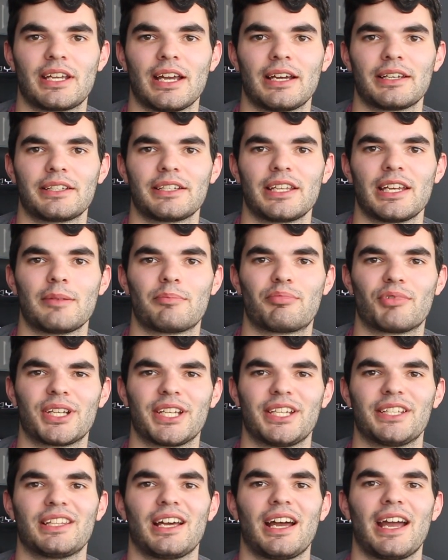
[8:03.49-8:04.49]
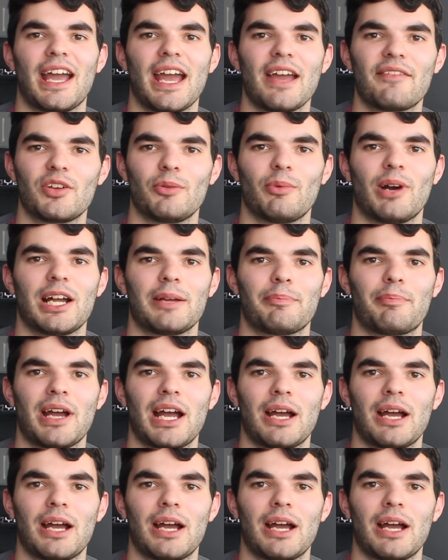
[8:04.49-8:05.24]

Cannonier bringing that heavyweight